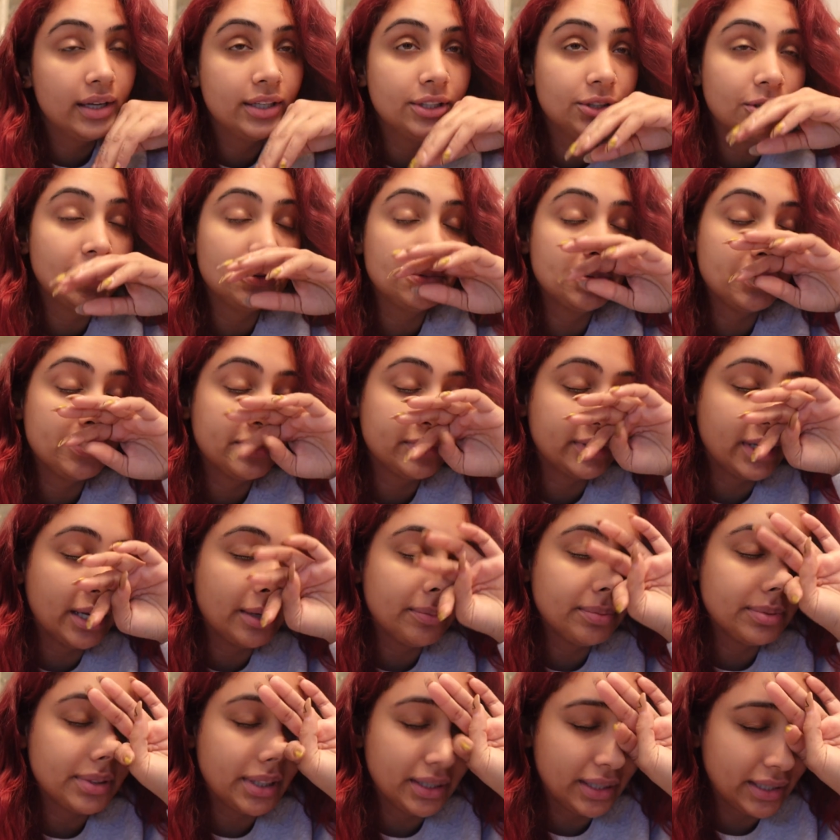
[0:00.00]
In terms of
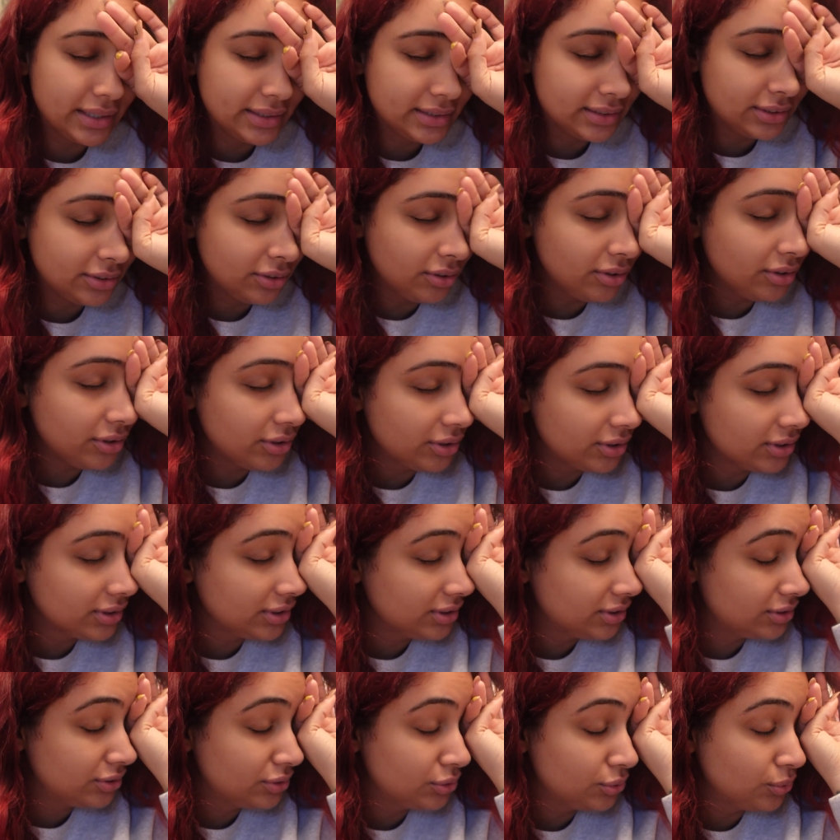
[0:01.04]
steps, like it still
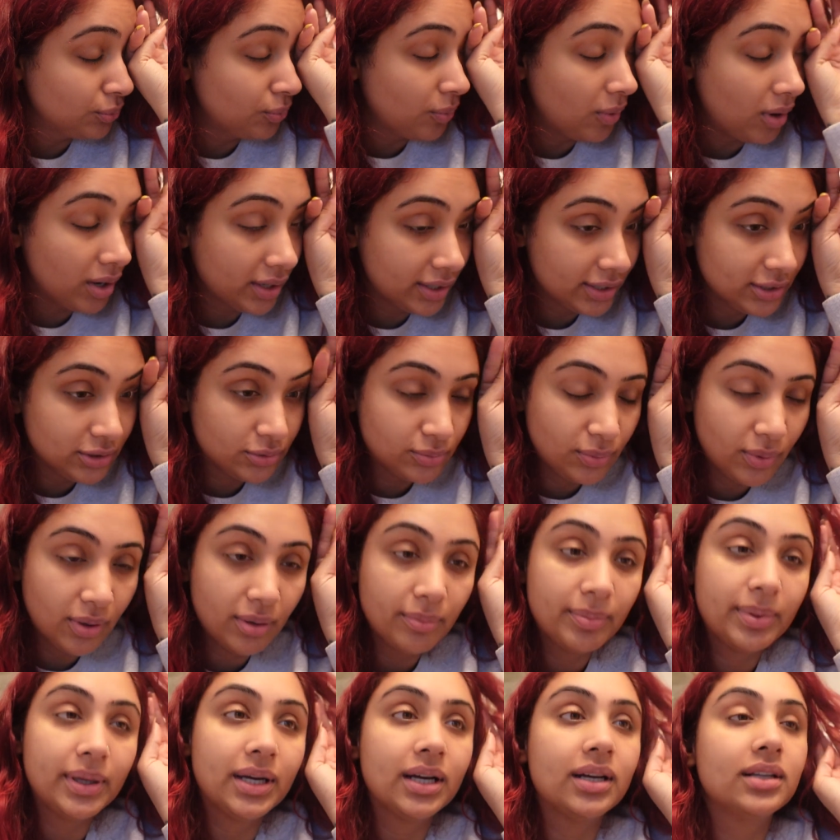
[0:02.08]
hurts to walk as well,
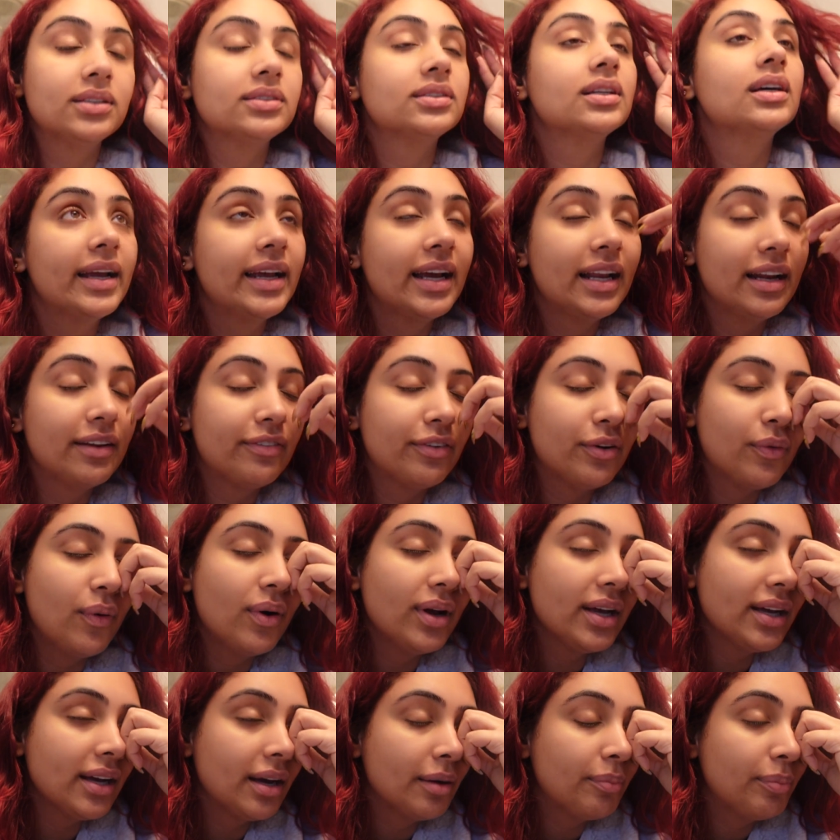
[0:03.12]
because again, if you're
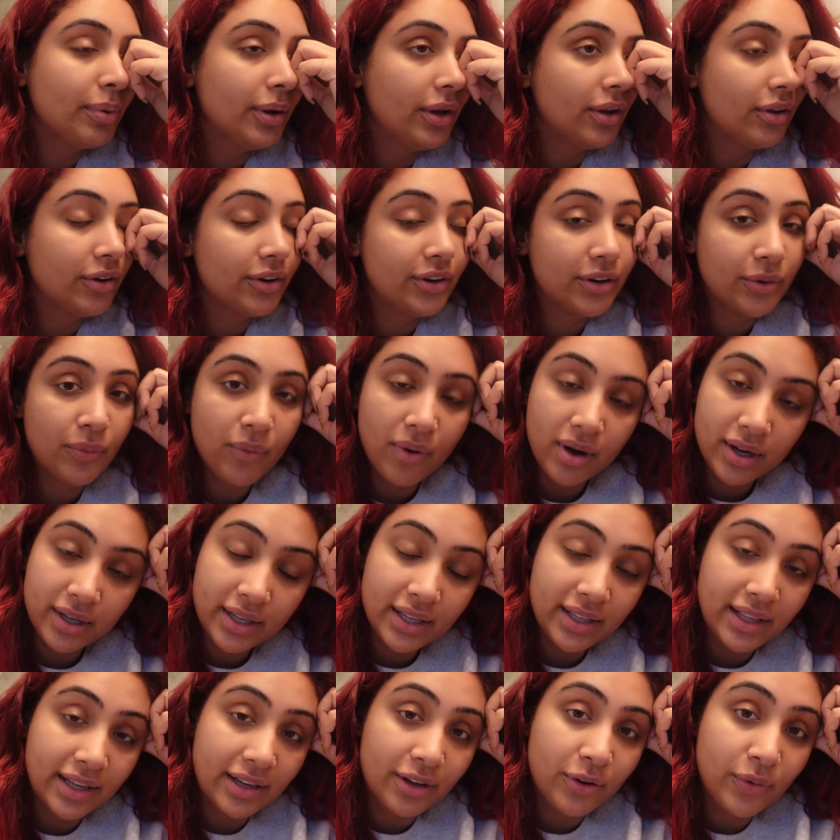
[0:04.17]
walking uphill or you're
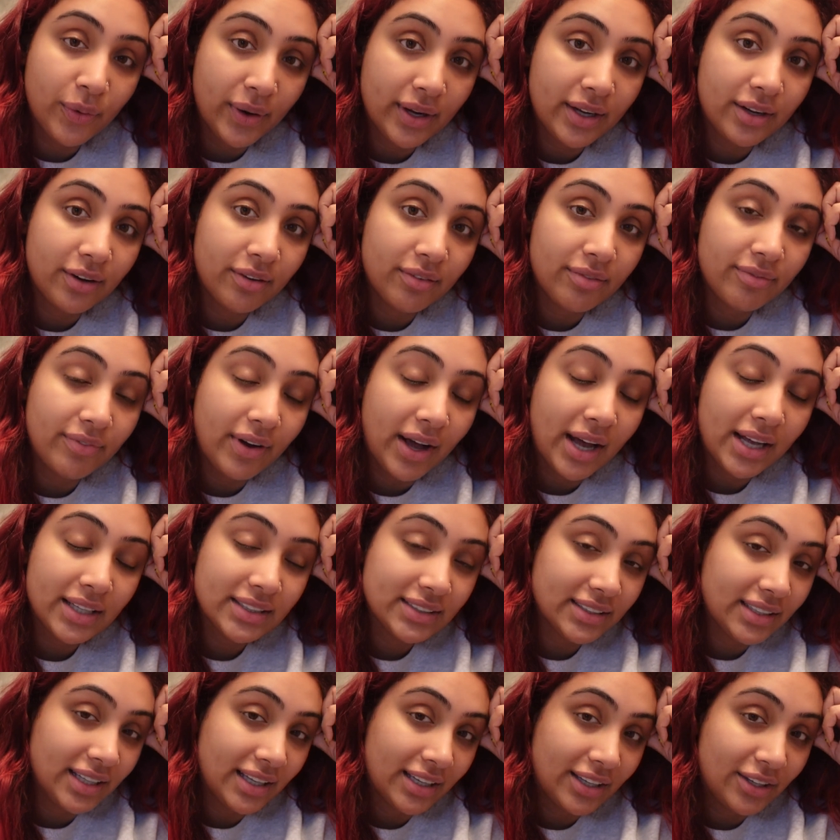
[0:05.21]
walking like quick or
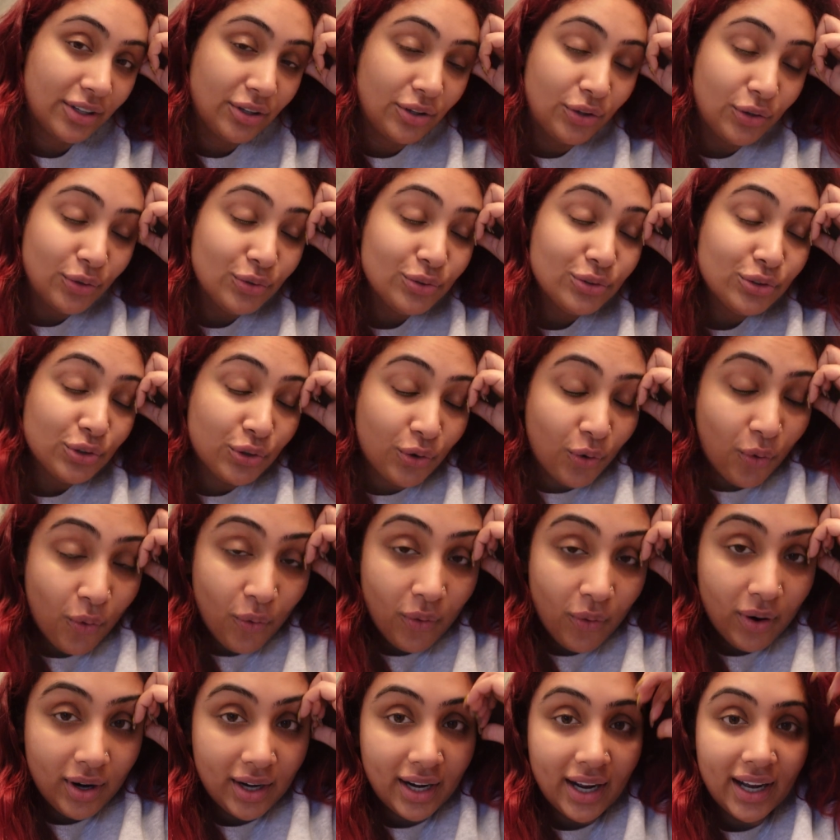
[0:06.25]
fast, like you use your
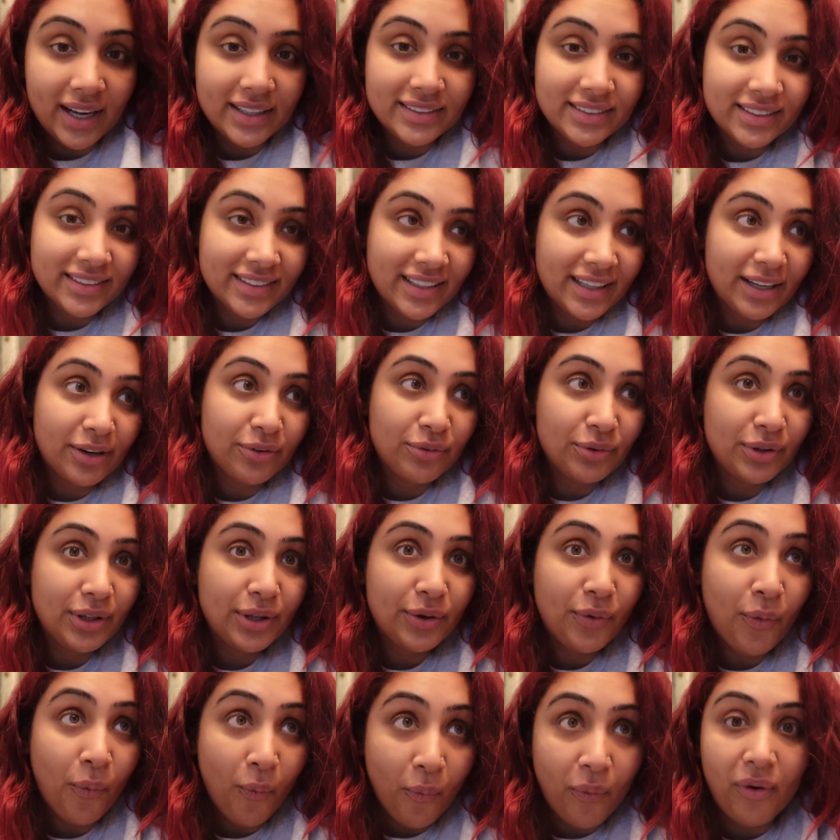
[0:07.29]
core, guys. It's like a really
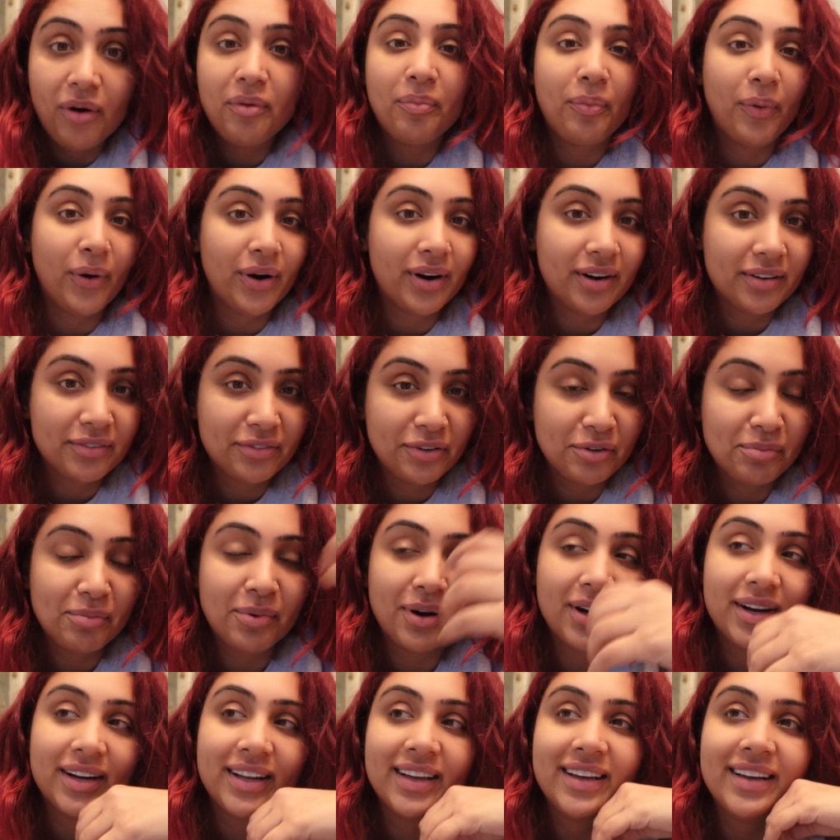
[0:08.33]
core part of your
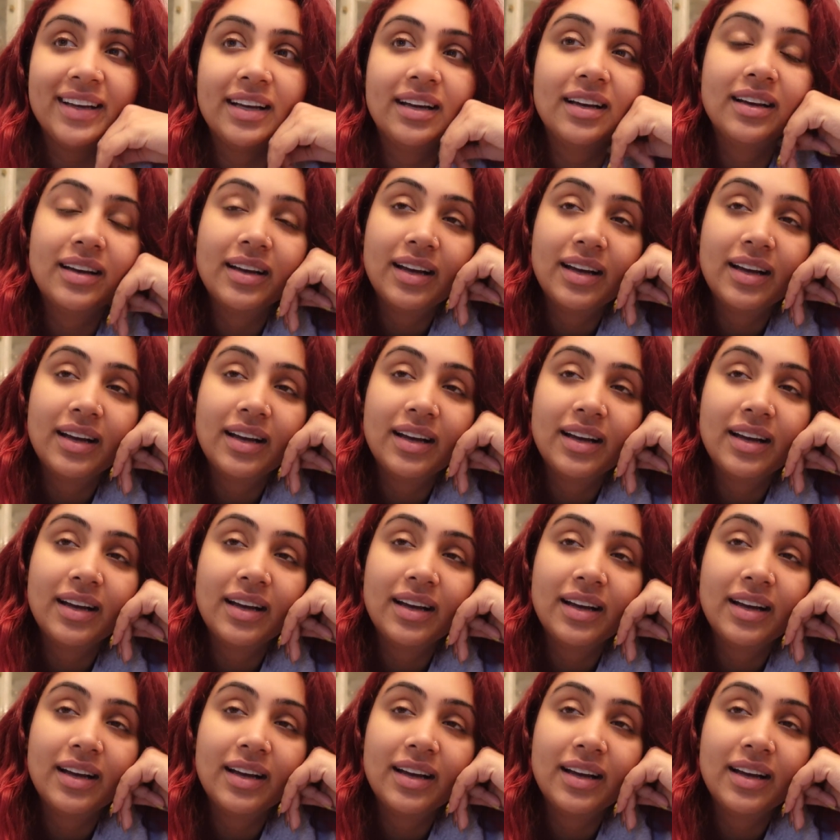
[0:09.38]
body.